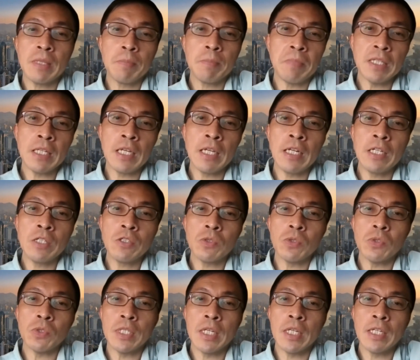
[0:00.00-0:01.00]
pertaining
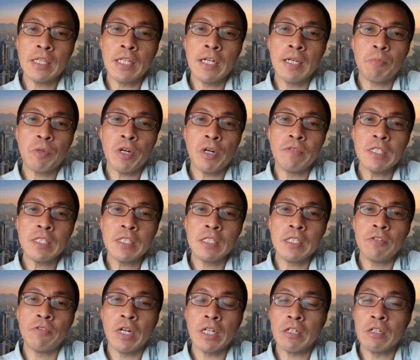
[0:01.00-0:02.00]
to data
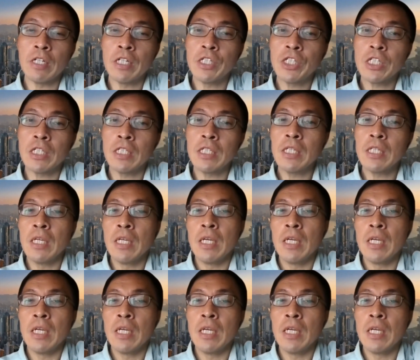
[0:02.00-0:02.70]
privacy regulation,